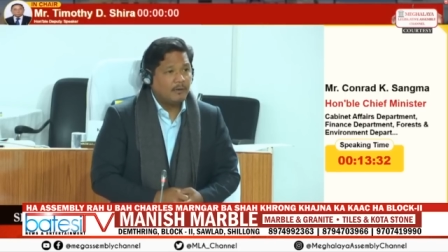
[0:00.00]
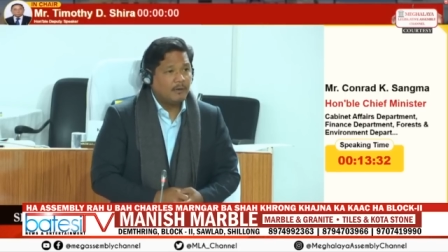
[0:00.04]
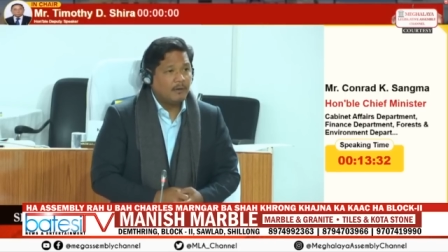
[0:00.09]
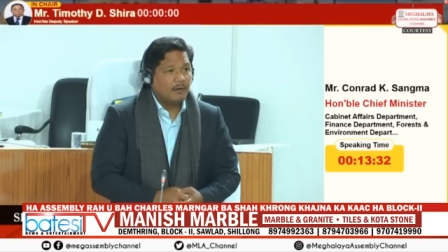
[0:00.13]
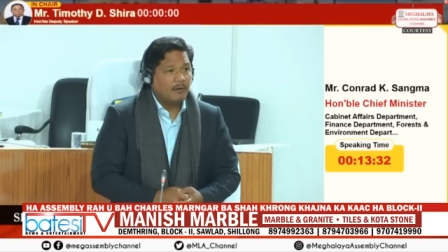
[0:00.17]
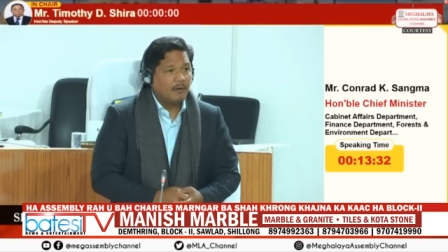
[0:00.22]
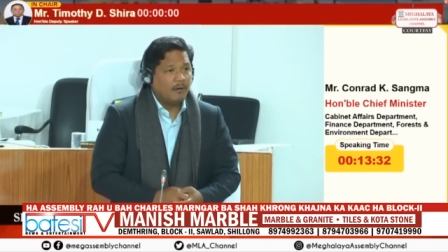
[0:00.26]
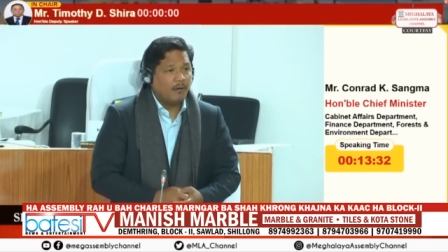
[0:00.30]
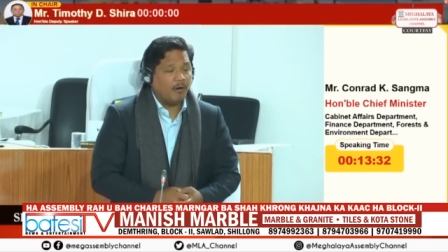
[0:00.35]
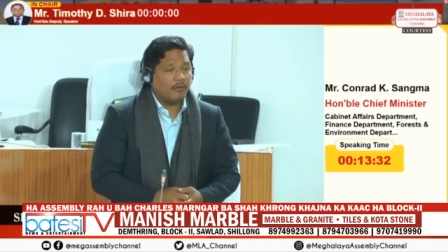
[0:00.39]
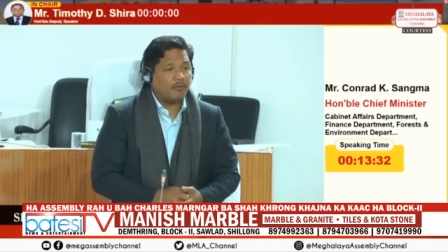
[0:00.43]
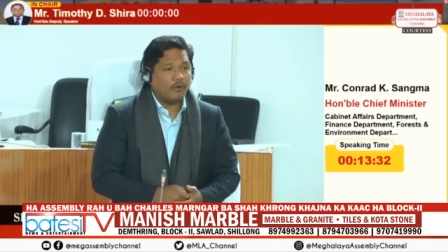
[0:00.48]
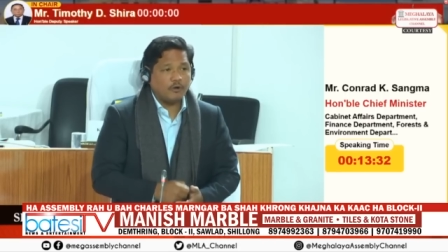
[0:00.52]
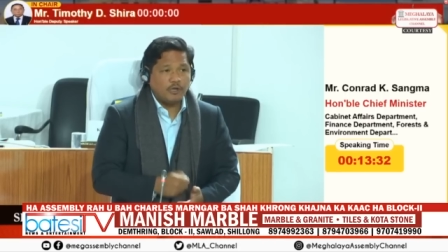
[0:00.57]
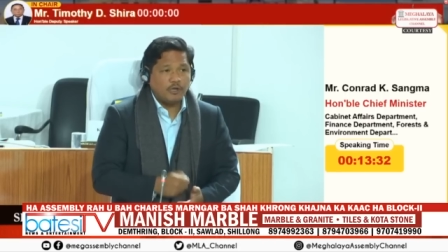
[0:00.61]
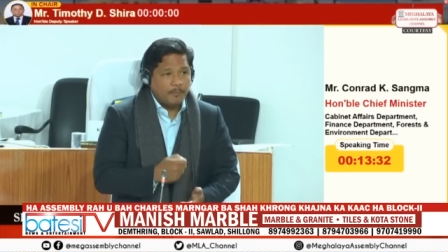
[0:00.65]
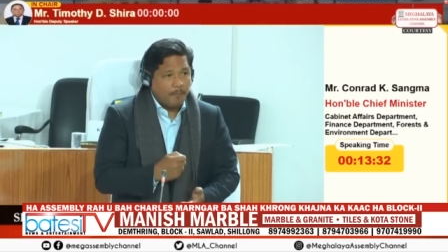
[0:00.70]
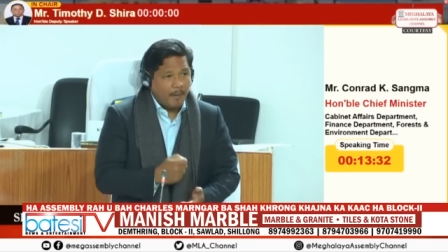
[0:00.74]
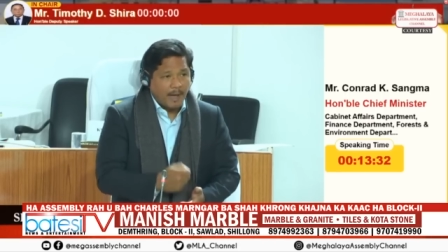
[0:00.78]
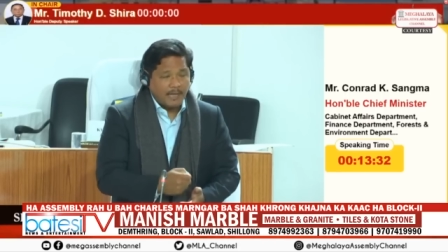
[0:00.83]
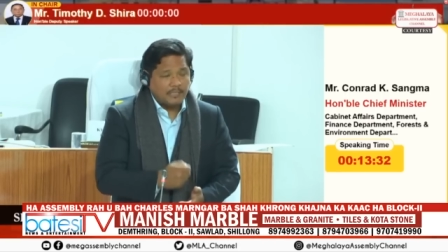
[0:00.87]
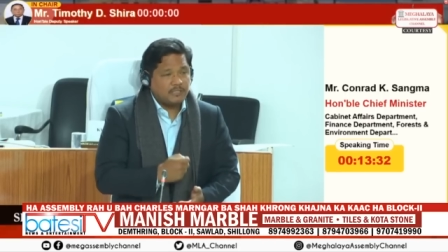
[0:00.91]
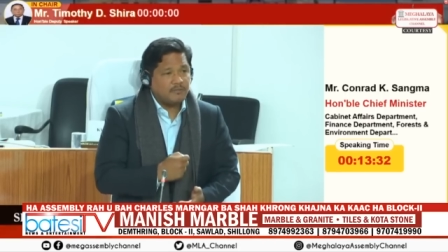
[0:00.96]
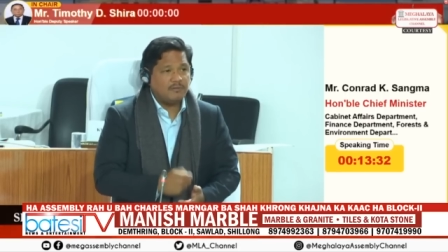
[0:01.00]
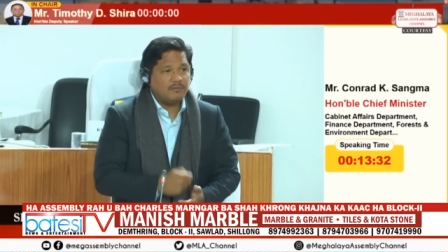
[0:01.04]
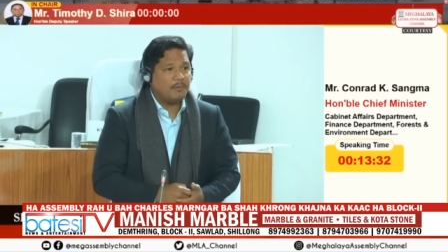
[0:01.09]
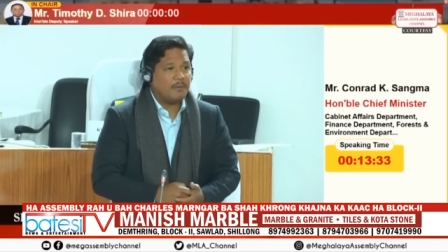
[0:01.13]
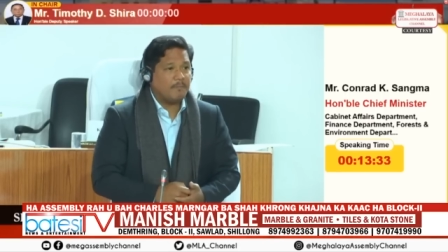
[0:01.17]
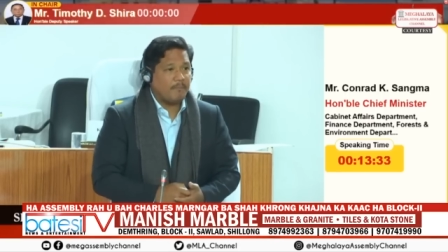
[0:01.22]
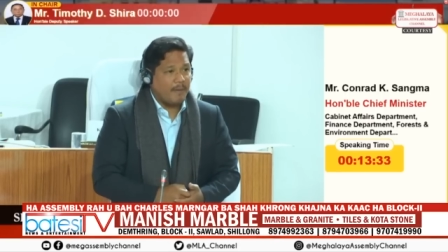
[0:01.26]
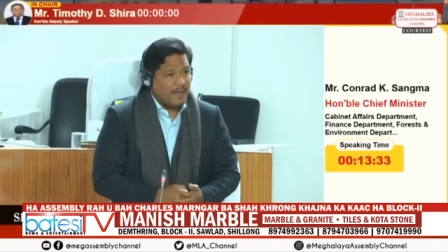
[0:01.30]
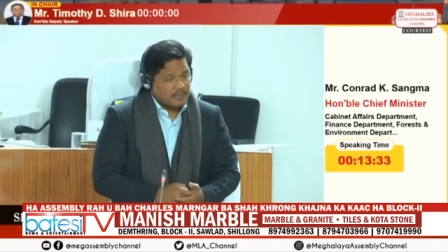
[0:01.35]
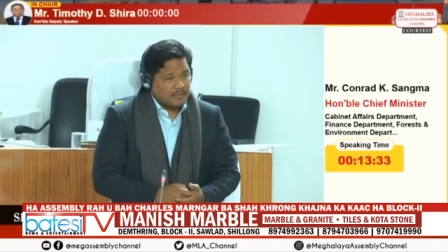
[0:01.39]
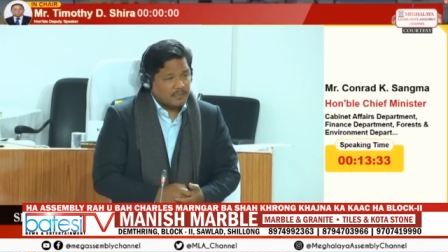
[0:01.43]
or your demands will be
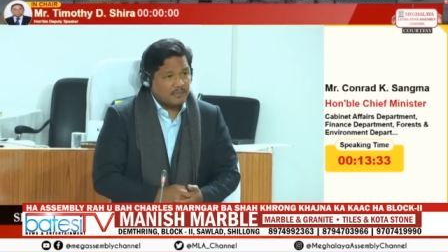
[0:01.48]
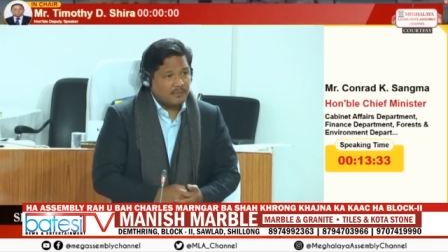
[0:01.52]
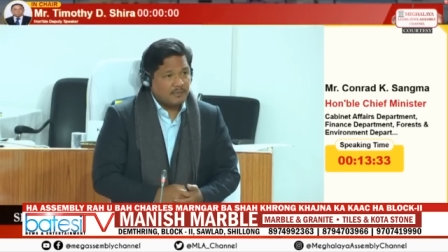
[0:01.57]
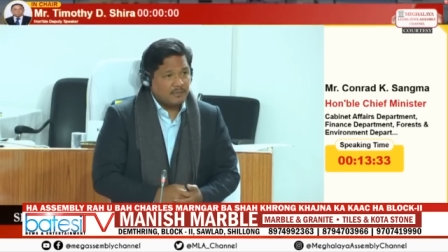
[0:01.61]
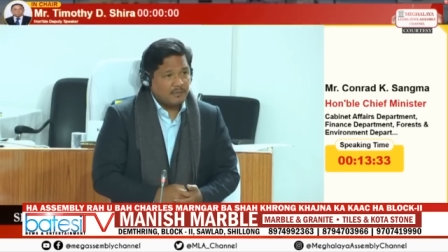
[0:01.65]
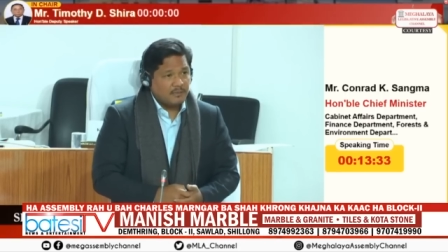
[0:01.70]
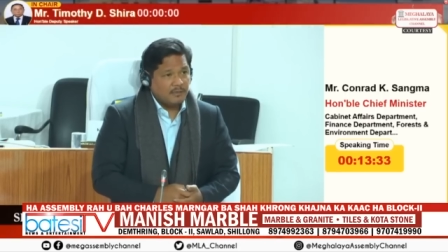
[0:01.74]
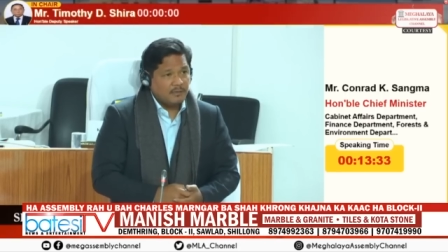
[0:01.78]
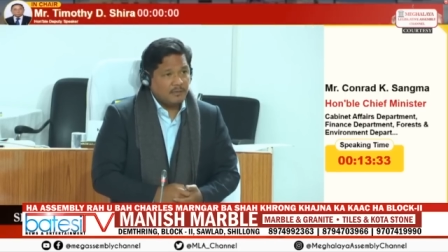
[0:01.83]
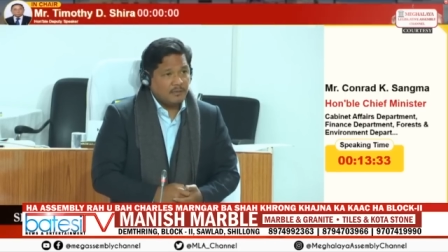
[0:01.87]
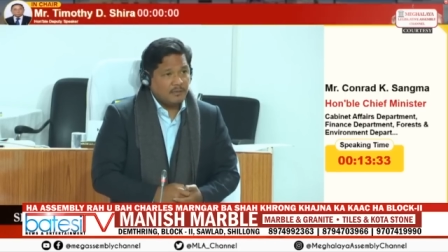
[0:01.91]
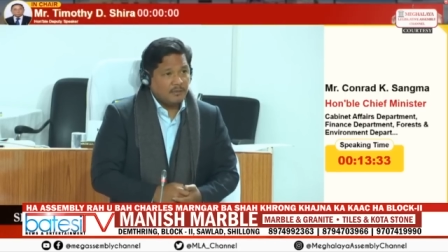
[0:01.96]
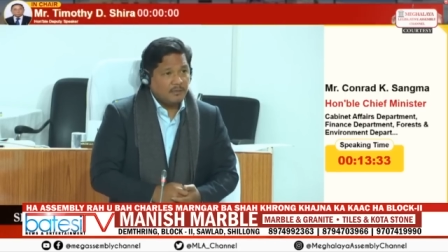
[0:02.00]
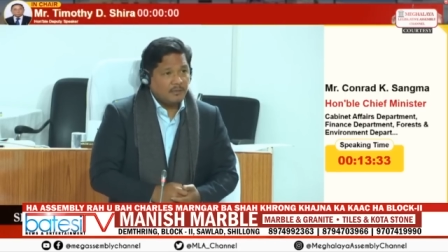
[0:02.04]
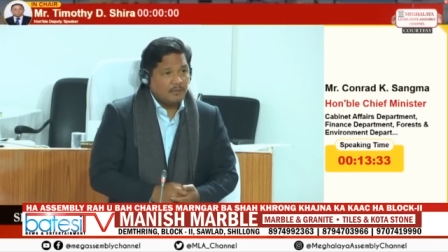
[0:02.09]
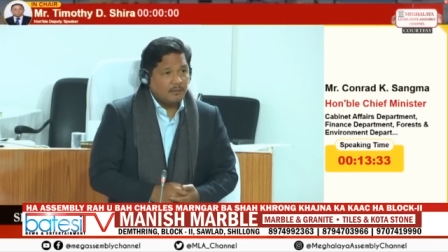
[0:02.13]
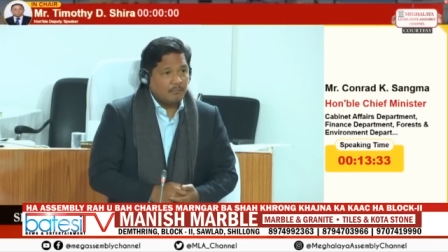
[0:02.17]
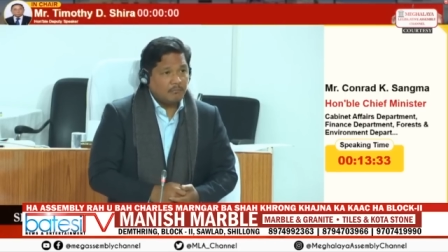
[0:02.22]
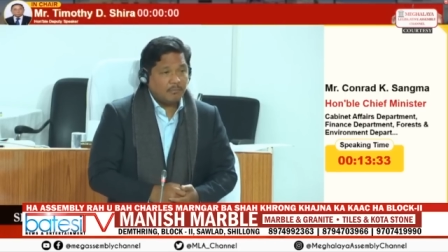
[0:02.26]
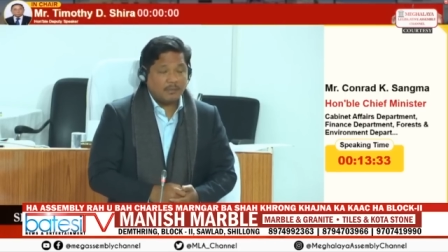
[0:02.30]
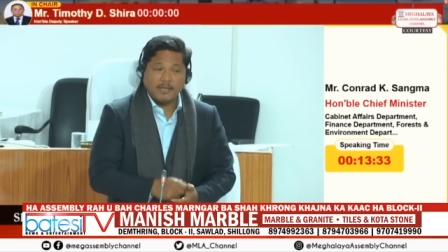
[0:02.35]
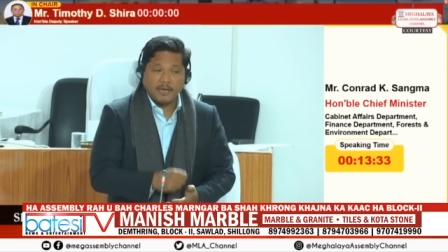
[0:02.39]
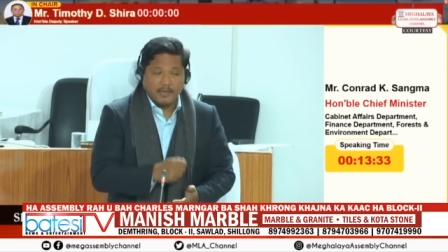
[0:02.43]
met. But